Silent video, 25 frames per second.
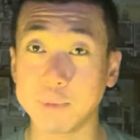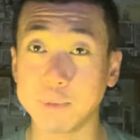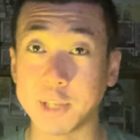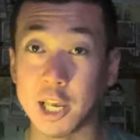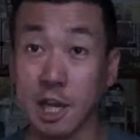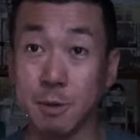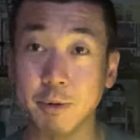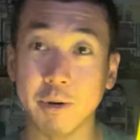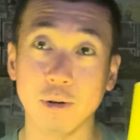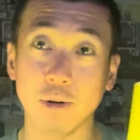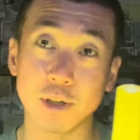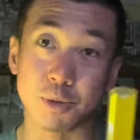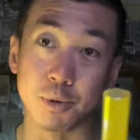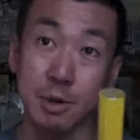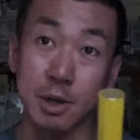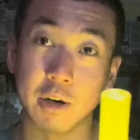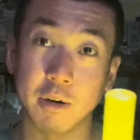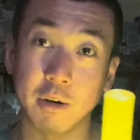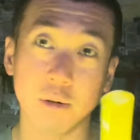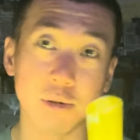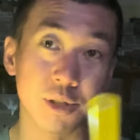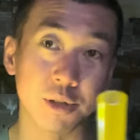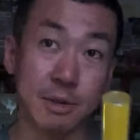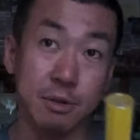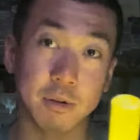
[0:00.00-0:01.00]
table as
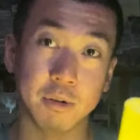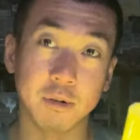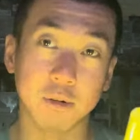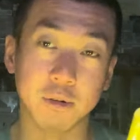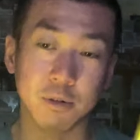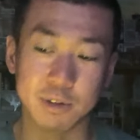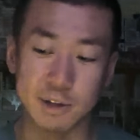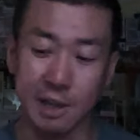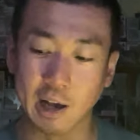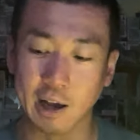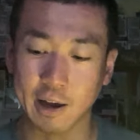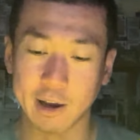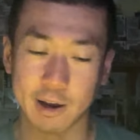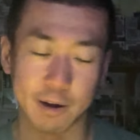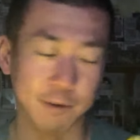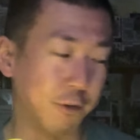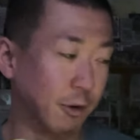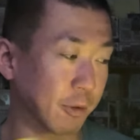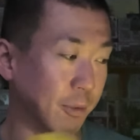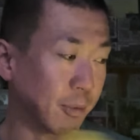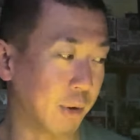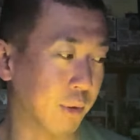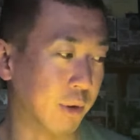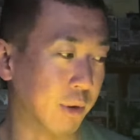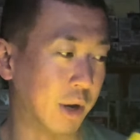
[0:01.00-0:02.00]
well. So I
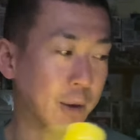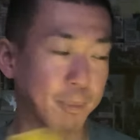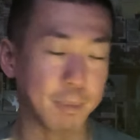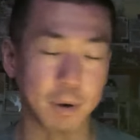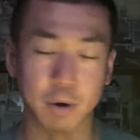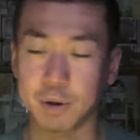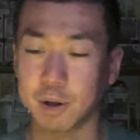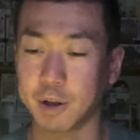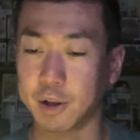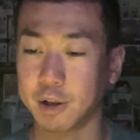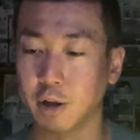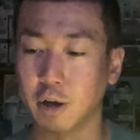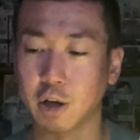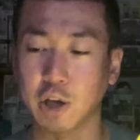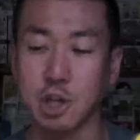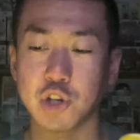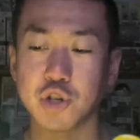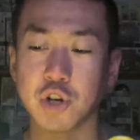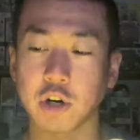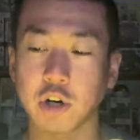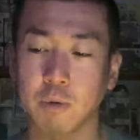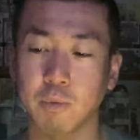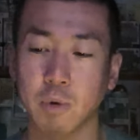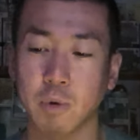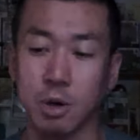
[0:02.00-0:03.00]
found, oh, and I bought the Lucky
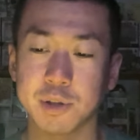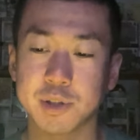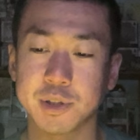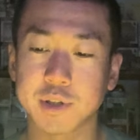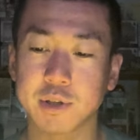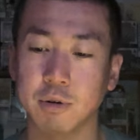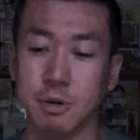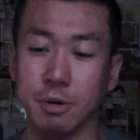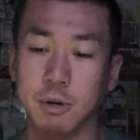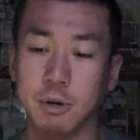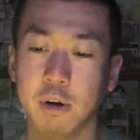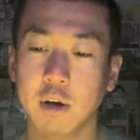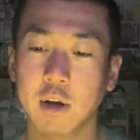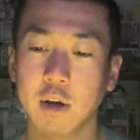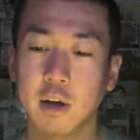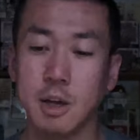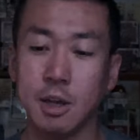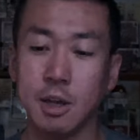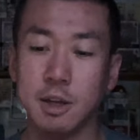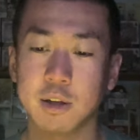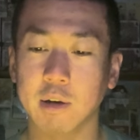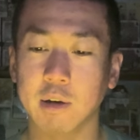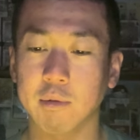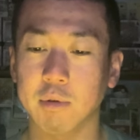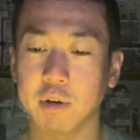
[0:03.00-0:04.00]
Charm ones. So
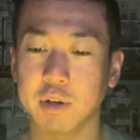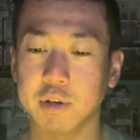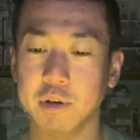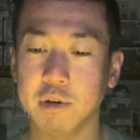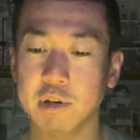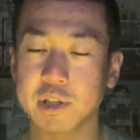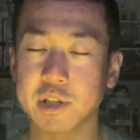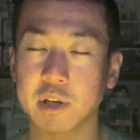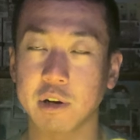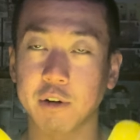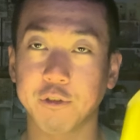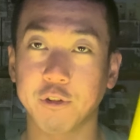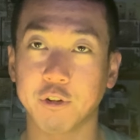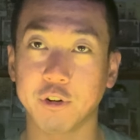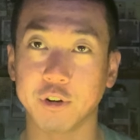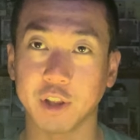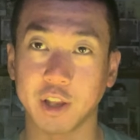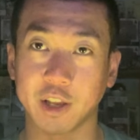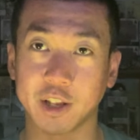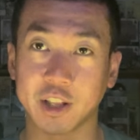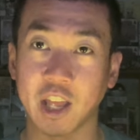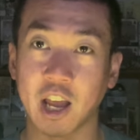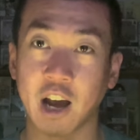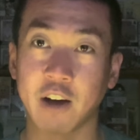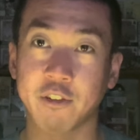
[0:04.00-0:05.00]
they were using it for
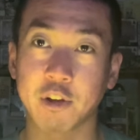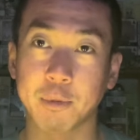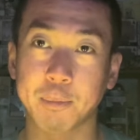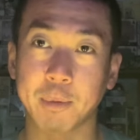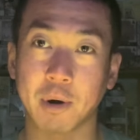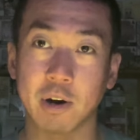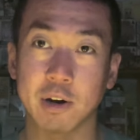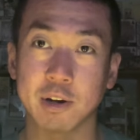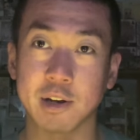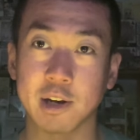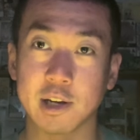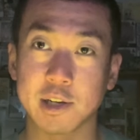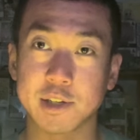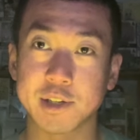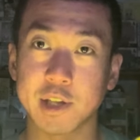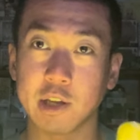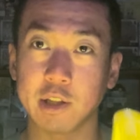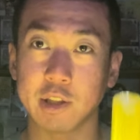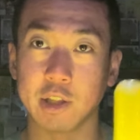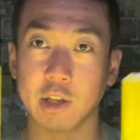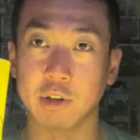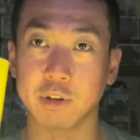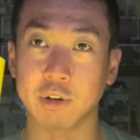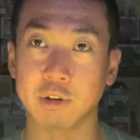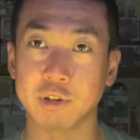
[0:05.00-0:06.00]
like the after party nights.
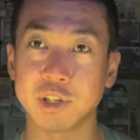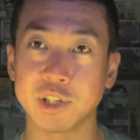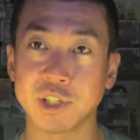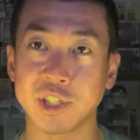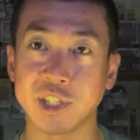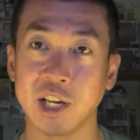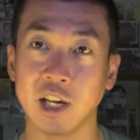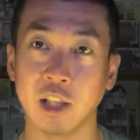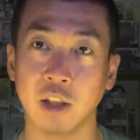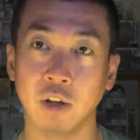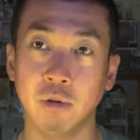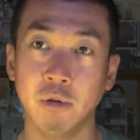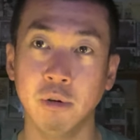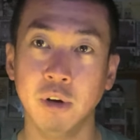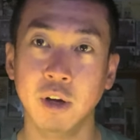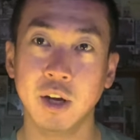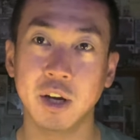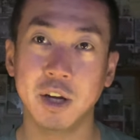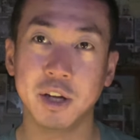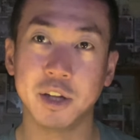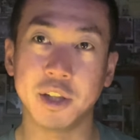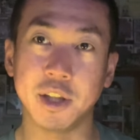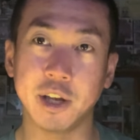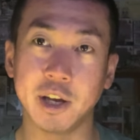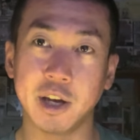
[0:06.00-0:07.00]
They're not just yellow,
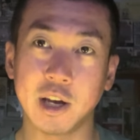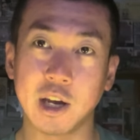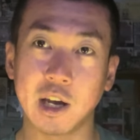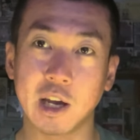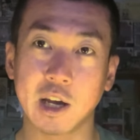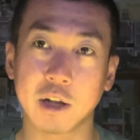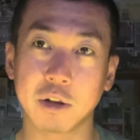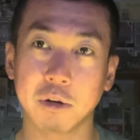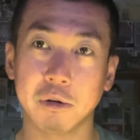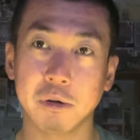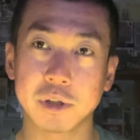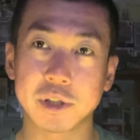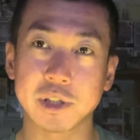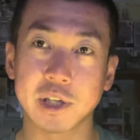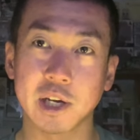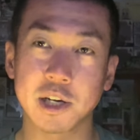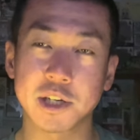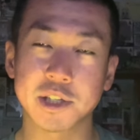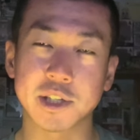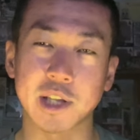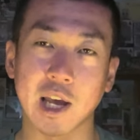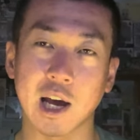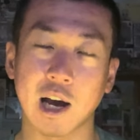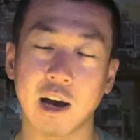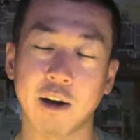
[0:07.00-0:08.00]
the glow sticks.
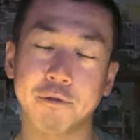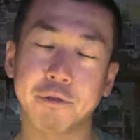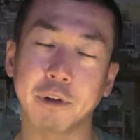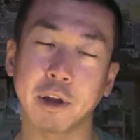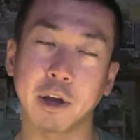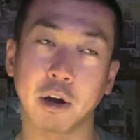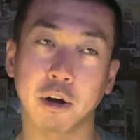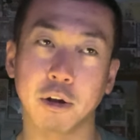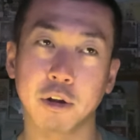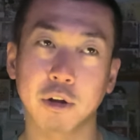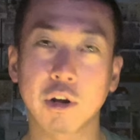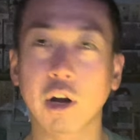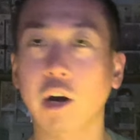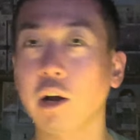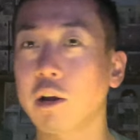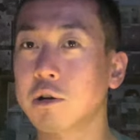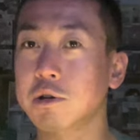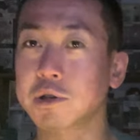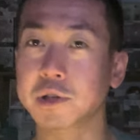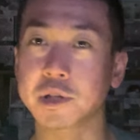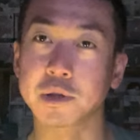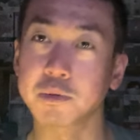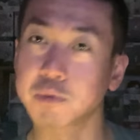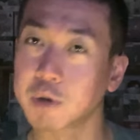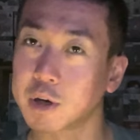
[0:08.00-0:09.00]
They have like other
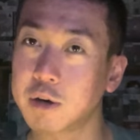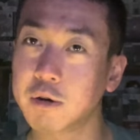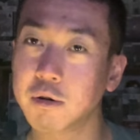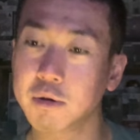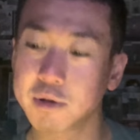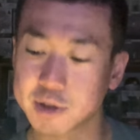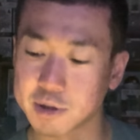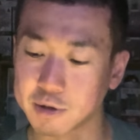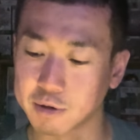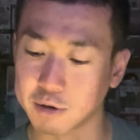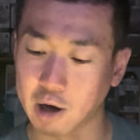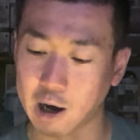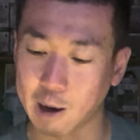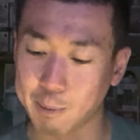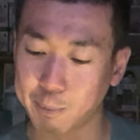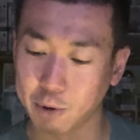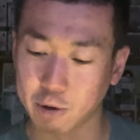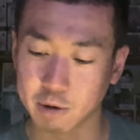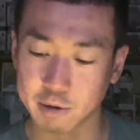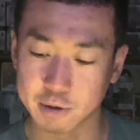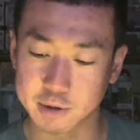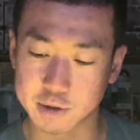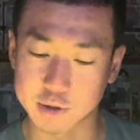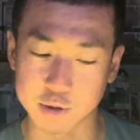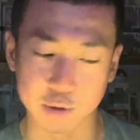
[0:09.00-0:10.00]
colors as well. So I
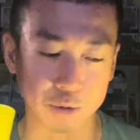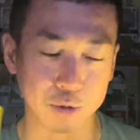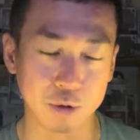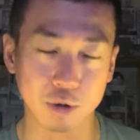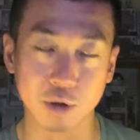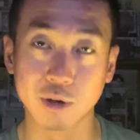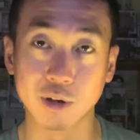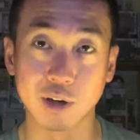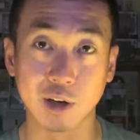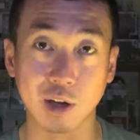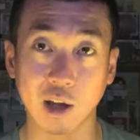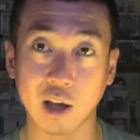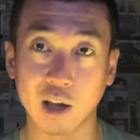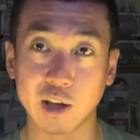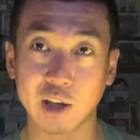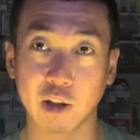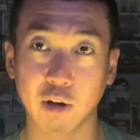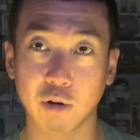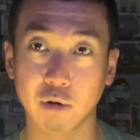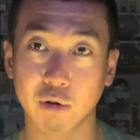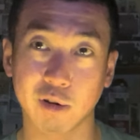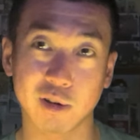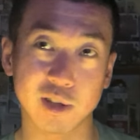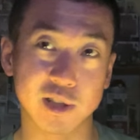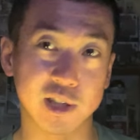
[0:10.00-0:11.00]
bought two
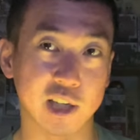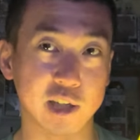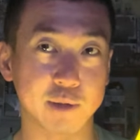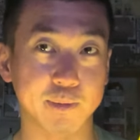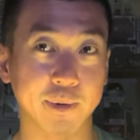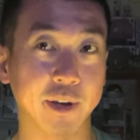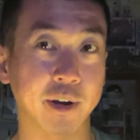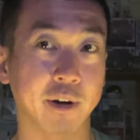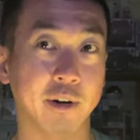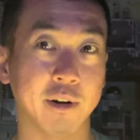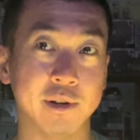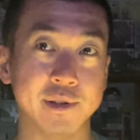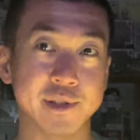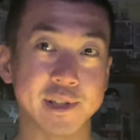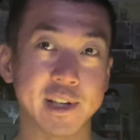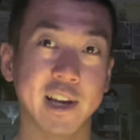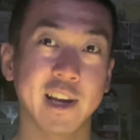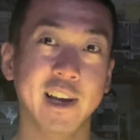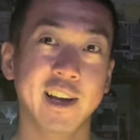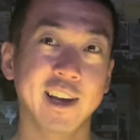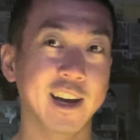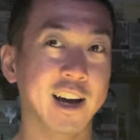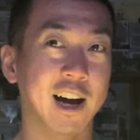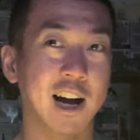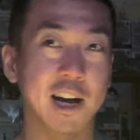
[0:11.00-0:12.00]
yellow glow sticks because
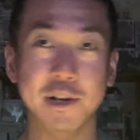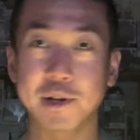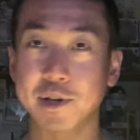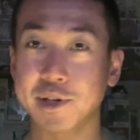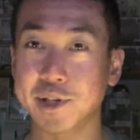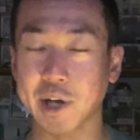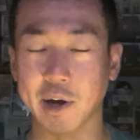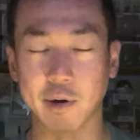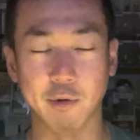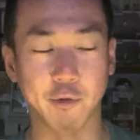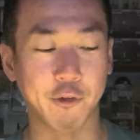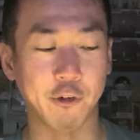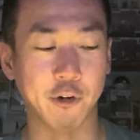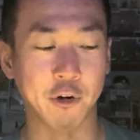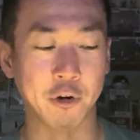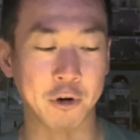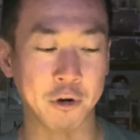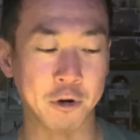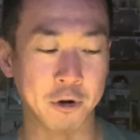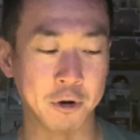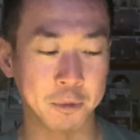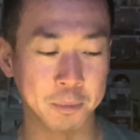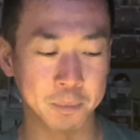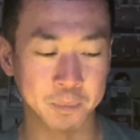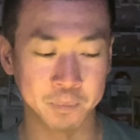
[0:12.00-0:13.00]
I use that
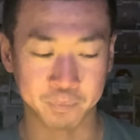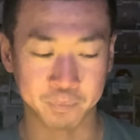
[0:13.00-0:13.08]
for